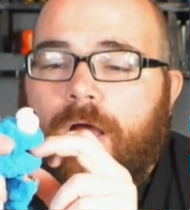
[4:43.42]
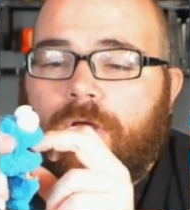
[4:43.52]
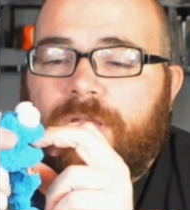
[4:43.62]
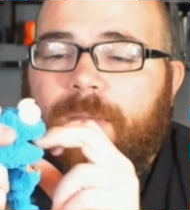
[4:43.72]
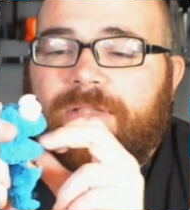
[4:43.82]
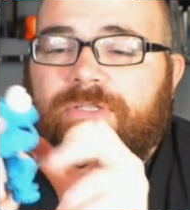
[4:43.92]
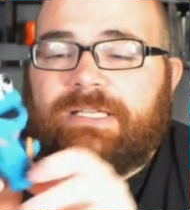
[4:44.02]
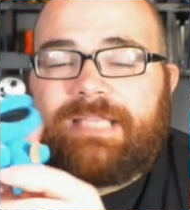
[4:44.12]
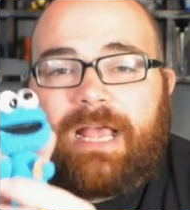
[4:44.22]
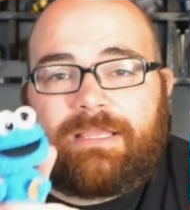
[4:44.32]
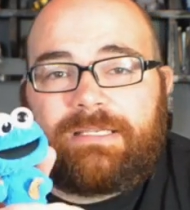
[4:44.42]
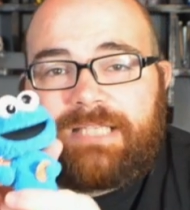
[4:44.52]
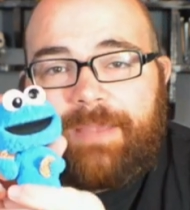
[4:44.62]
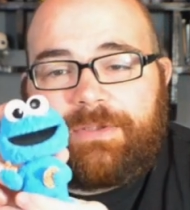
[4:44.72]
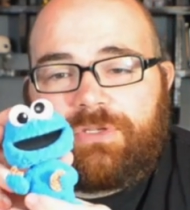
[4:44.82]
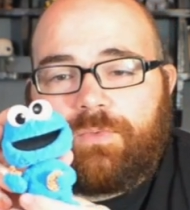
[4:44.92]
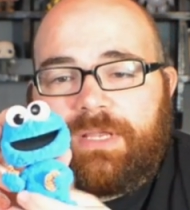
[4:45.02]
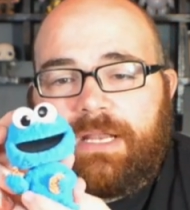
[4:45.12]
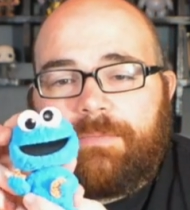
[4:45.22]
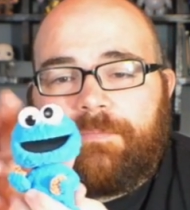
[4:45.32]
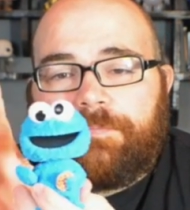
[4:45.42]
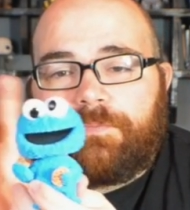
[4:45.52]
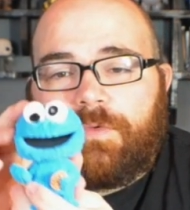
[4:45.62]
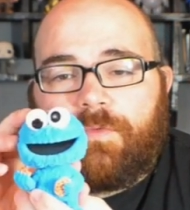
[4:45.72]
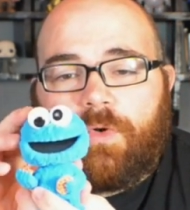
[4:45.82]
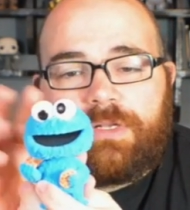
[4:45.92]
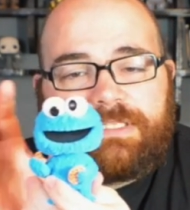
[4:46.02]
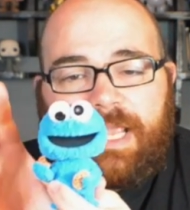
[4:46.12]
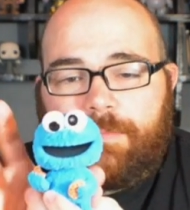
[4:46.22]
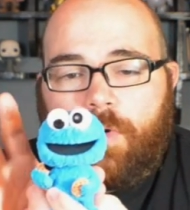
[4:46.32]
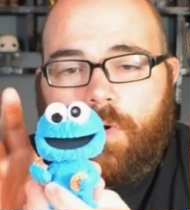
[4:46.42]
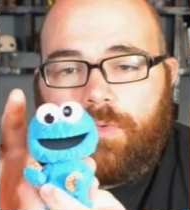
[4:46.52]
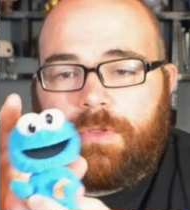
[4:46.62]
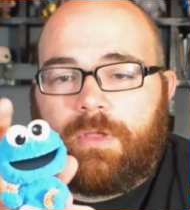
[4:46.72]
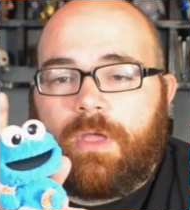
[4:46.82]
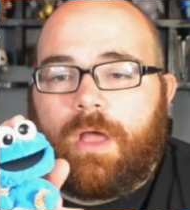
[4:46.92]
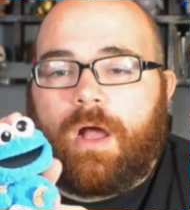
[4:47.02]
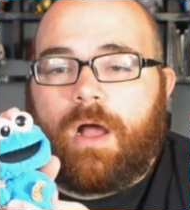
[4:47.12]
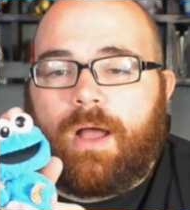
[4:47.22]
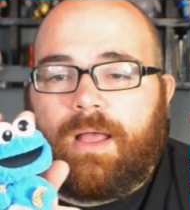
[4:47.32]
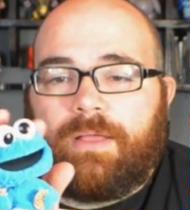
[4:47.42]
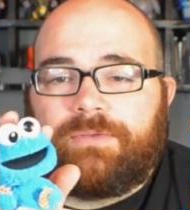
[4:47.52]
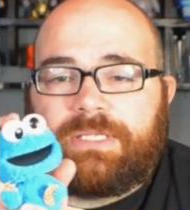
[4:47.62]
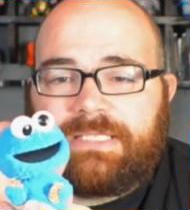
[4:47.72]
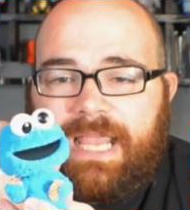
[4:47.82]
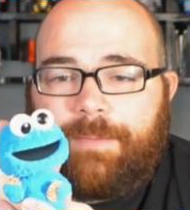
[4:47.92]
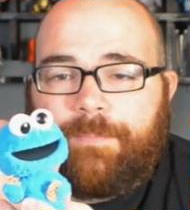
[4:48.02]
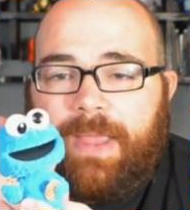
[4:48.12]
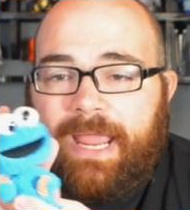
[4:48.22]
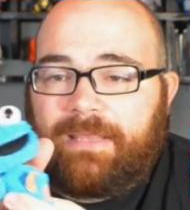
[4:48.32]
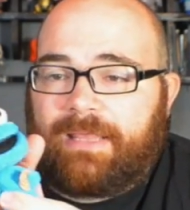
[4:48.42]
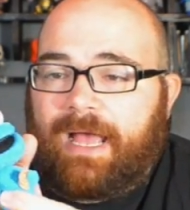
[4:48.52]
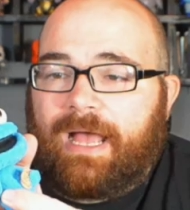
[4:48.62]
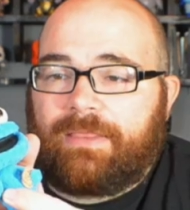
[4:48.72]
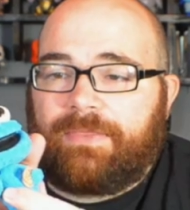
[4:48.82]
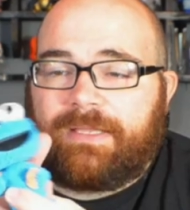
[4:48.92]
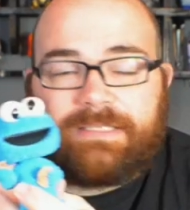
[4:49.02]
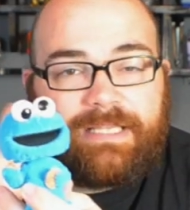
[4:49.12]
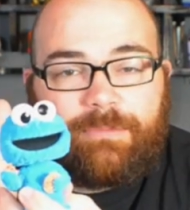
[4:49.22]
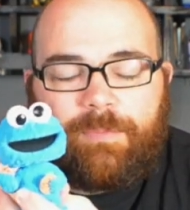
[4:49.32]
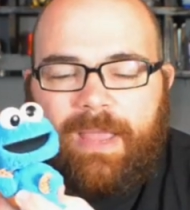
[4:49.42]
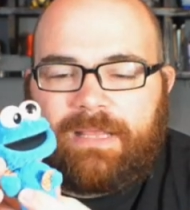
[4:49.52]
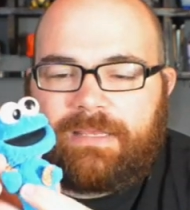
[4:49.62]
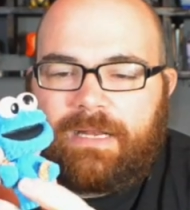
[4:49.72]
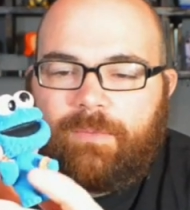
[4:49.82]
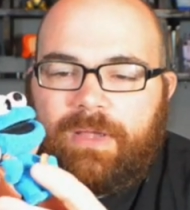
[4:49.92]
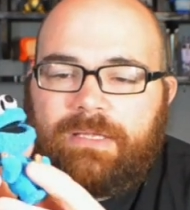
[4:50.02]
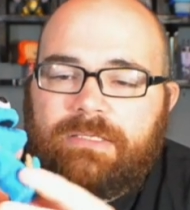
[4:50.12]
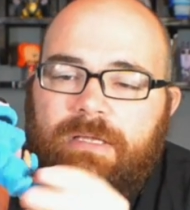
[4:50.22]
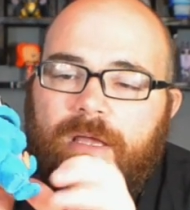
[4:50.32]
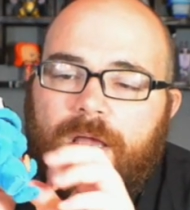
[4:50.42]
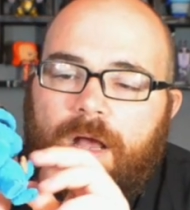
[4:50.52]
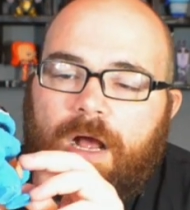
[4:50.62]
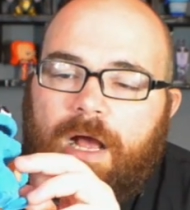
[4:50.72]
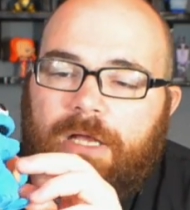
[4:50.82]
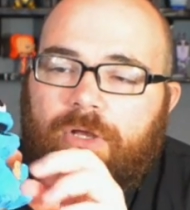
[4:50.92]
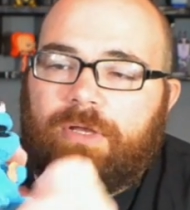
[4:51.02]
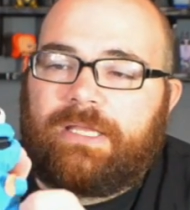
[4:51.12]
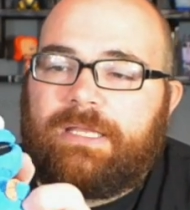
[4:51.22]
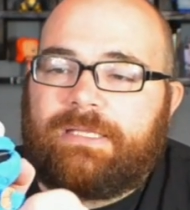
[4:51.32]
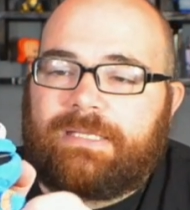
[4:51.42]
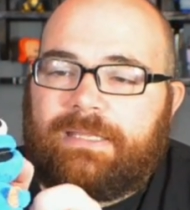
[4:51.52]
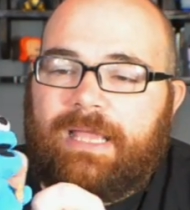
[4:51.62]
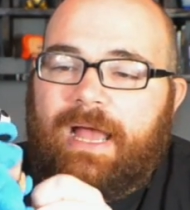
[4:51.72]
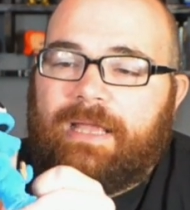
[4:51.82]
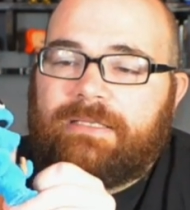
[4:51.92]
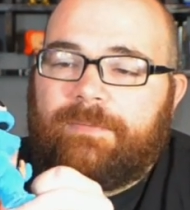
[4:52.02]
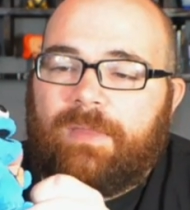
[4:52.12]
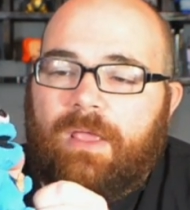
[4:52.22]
Cookie Monster is exactly the same as you would get him before, the same mold, the same paint on the things that need to be painted anyways, cookies and the eyes.